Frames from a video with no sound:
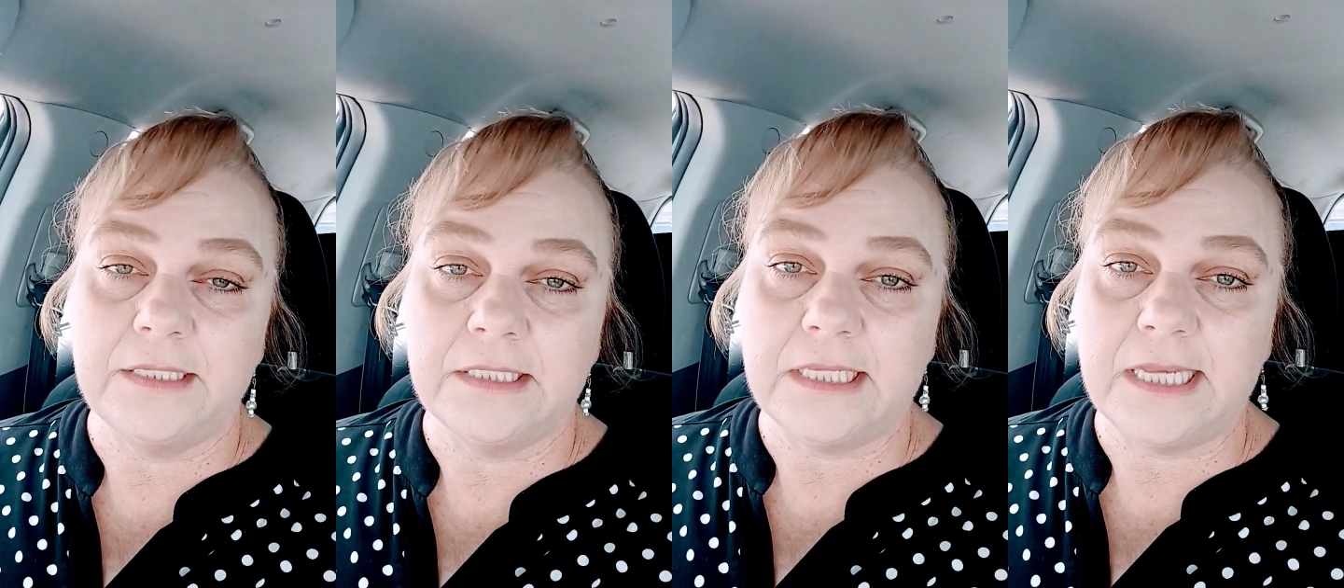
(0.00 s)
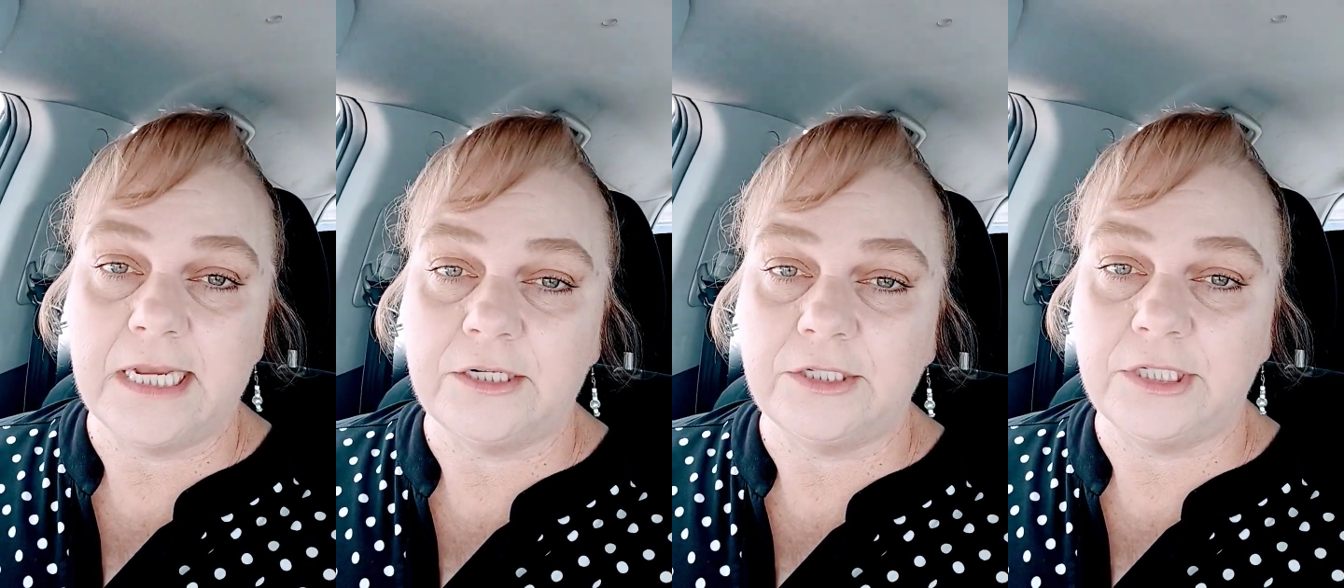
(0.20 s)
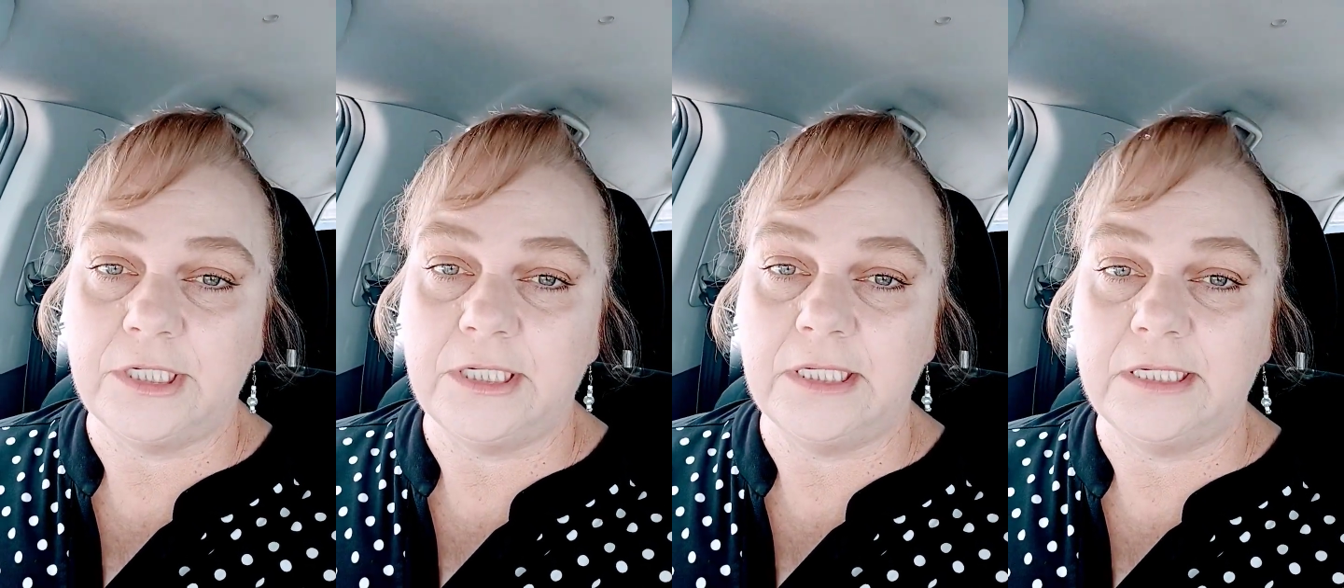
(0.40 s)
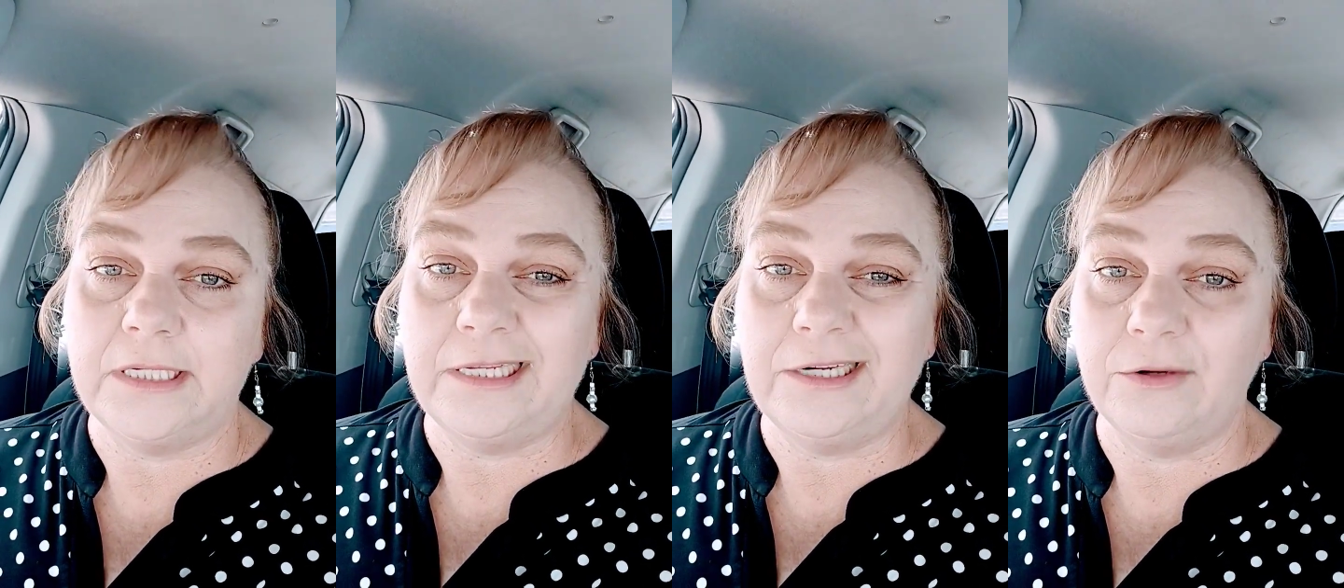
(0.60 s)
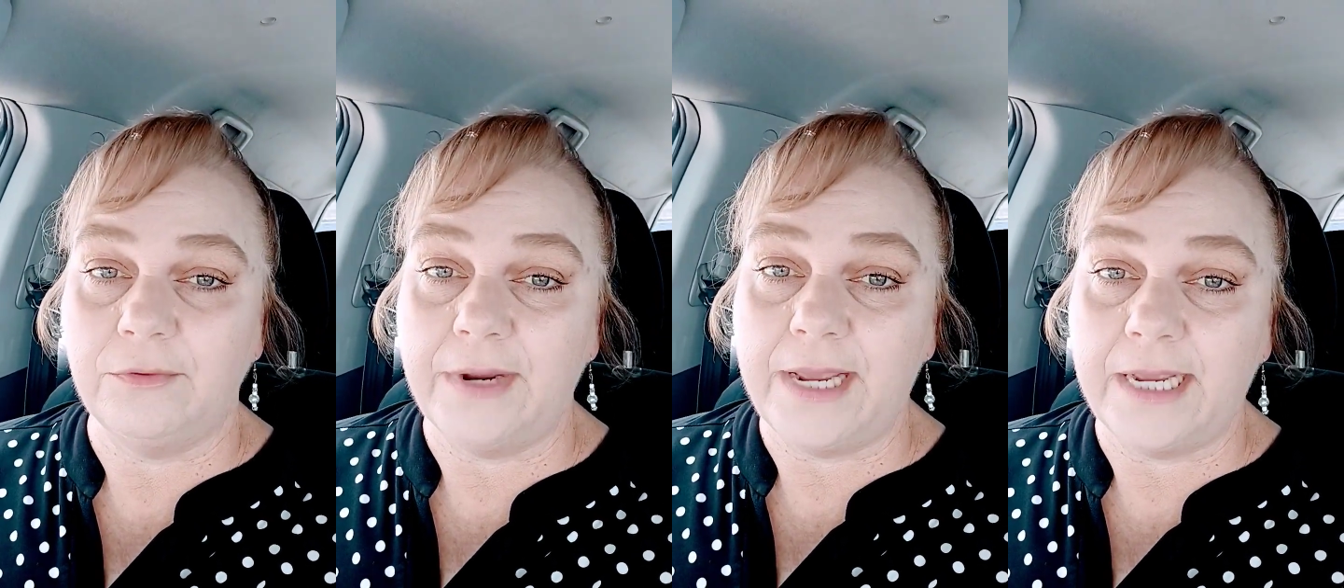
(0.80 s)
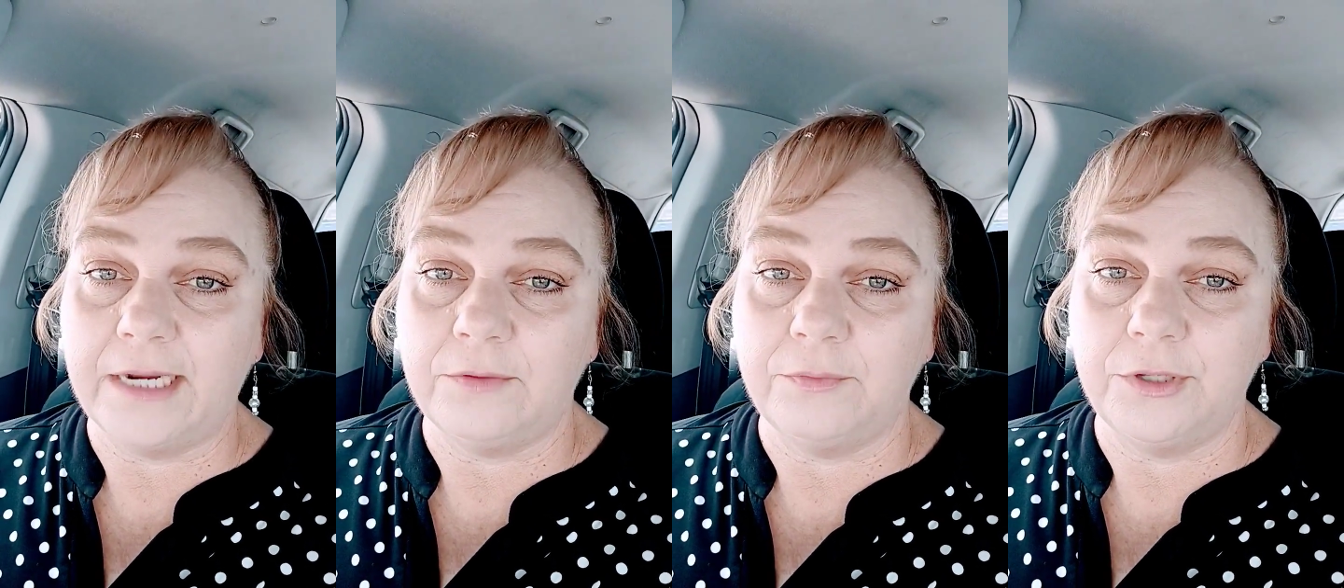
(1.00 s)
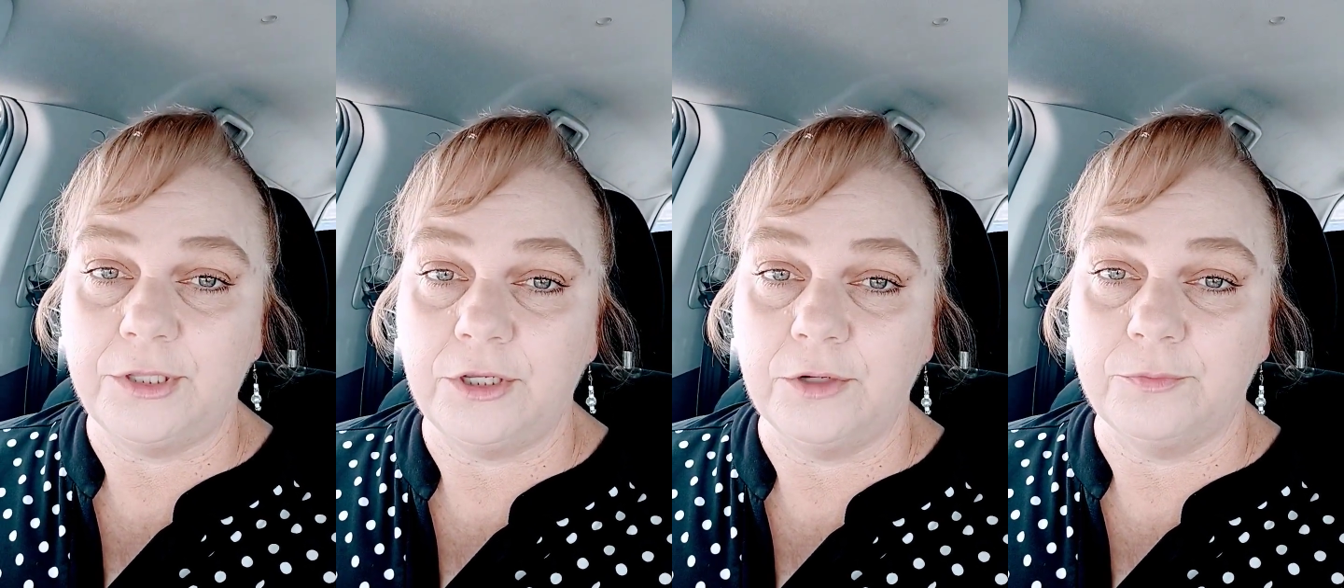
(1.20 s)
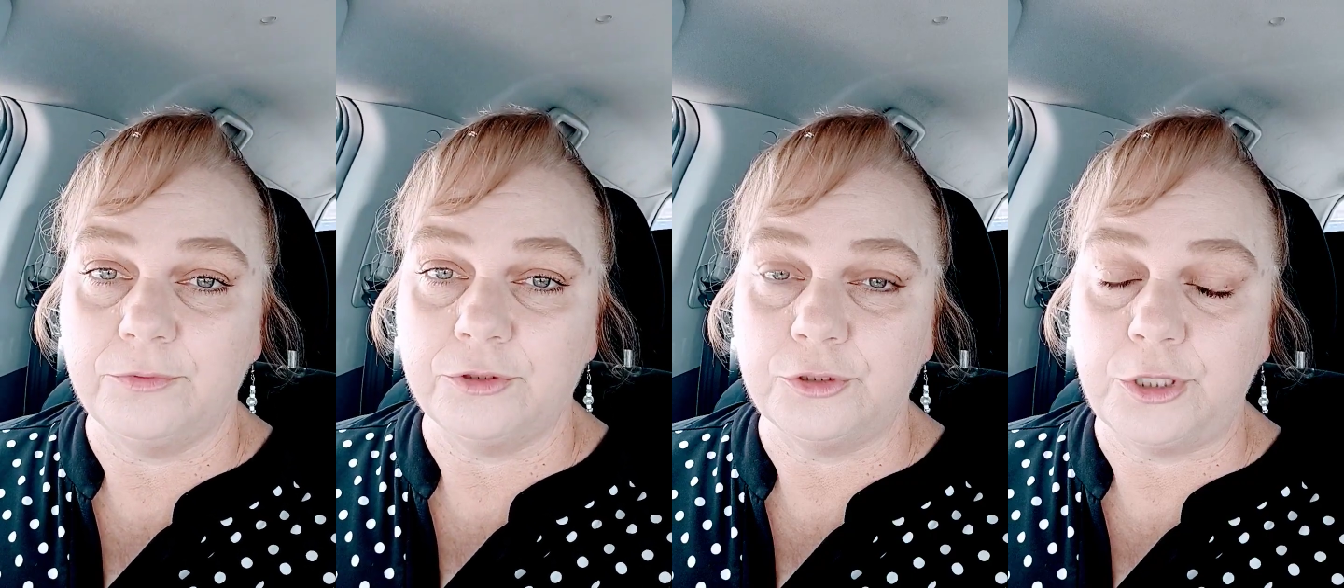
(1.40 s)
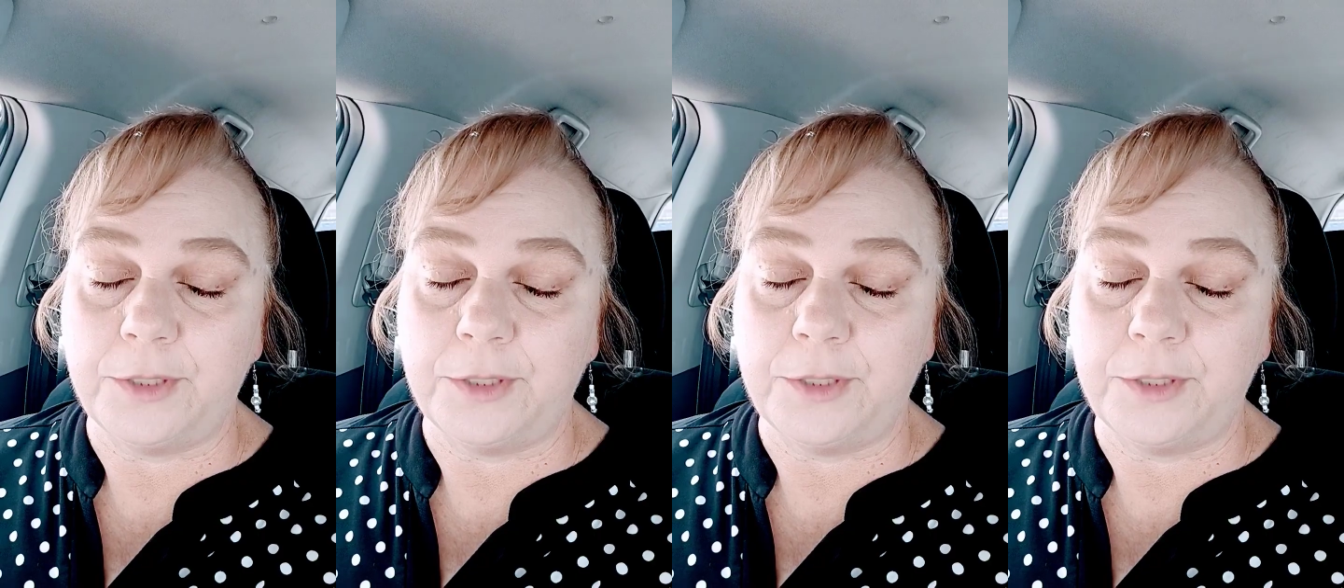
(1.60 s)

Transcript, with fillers: this actually can interact with your